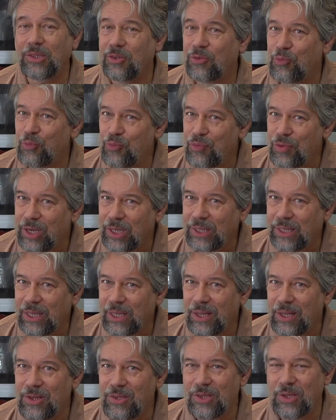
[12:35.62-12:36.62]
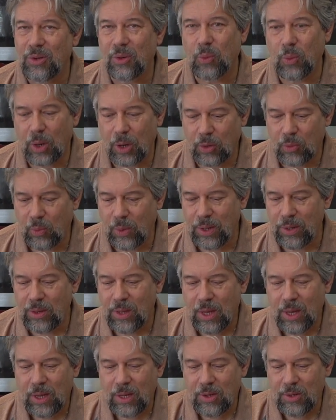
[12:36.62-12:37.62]
it's really easy to work
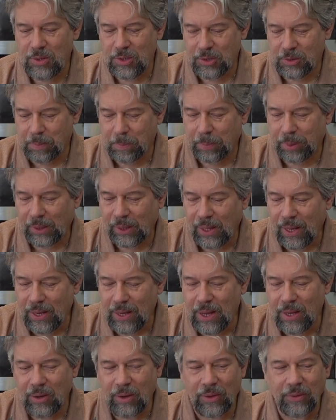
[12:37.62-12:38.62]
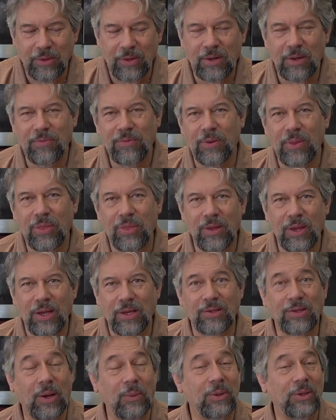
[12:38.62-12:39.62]
with. You just plug in all the different
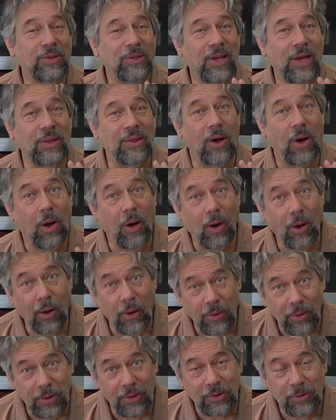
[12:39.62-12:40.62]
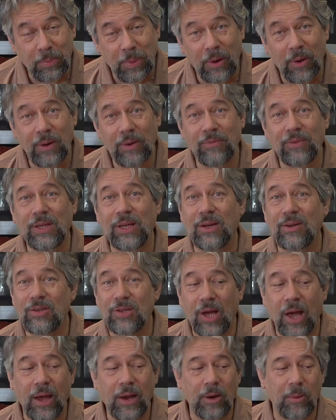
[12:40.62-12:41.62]
things. I will say the hardest part of the
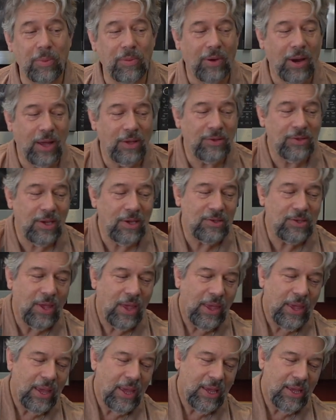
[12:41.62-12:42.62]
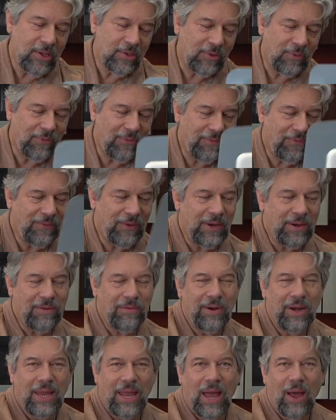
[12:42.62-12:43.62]
entire process is
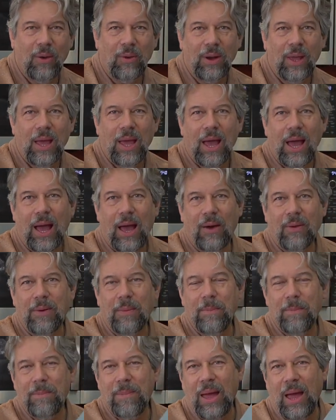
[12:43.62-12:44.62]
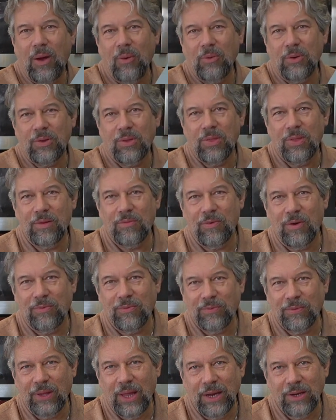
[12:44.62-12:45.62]
figuring out how to mount the
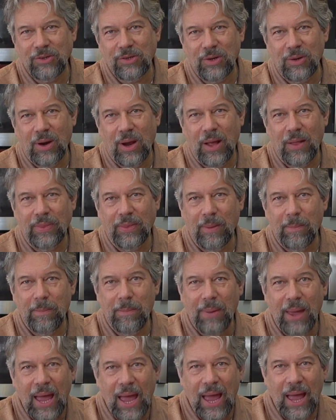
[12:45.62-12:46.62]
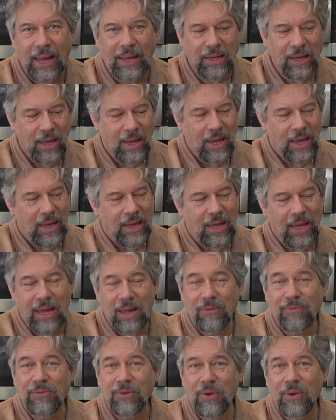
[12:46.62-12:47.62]
reflector on the back
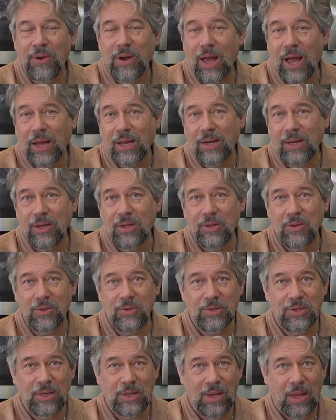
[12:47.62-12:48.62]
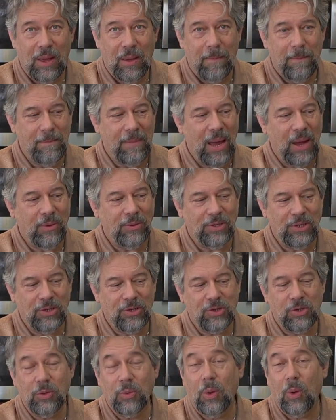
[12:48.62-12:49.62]
if you're not going to use it
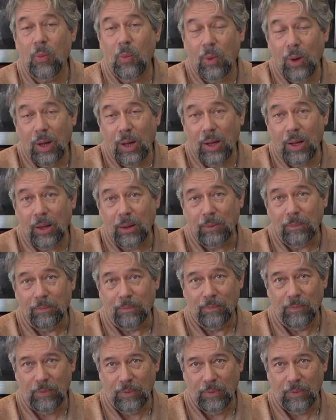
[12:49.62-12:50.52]
mounted to a wall